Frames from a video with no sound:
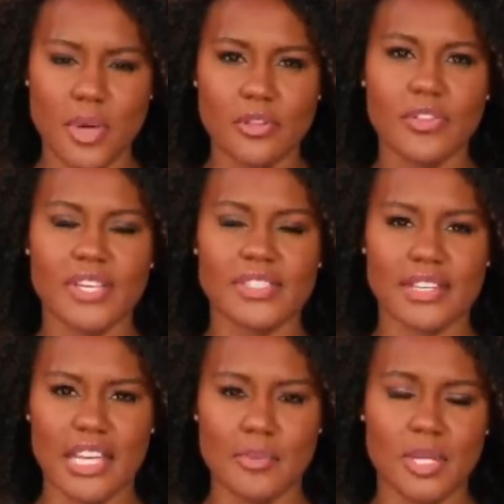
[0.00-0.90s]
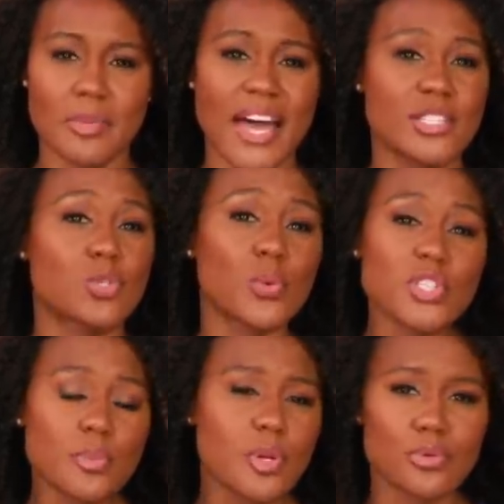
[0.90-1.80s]
other things to keep in mind.
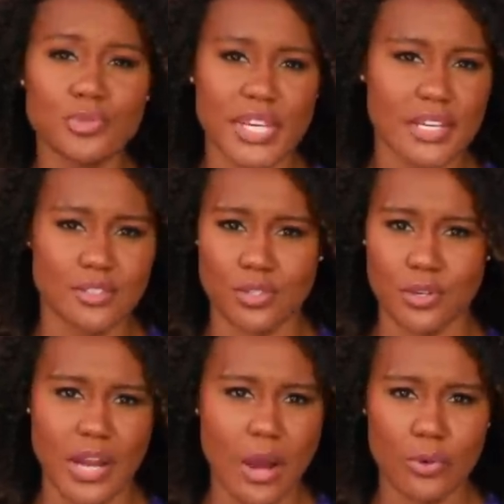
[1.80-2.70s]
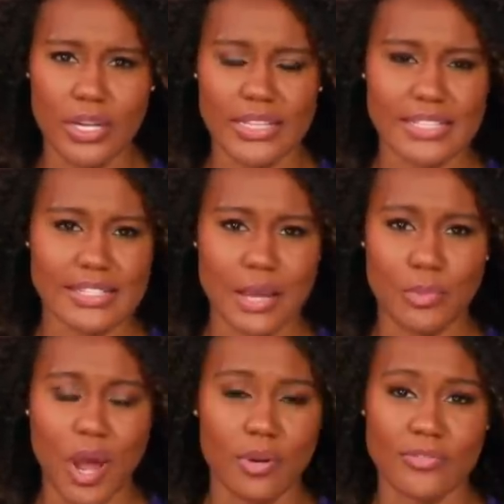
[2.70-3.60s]
Switch up your routine so you're not running the same
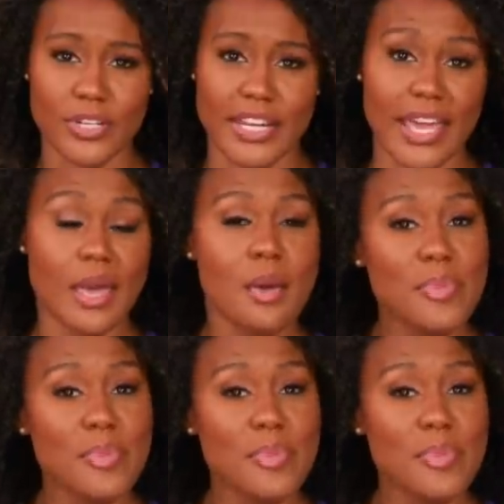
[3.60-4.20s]
route every day.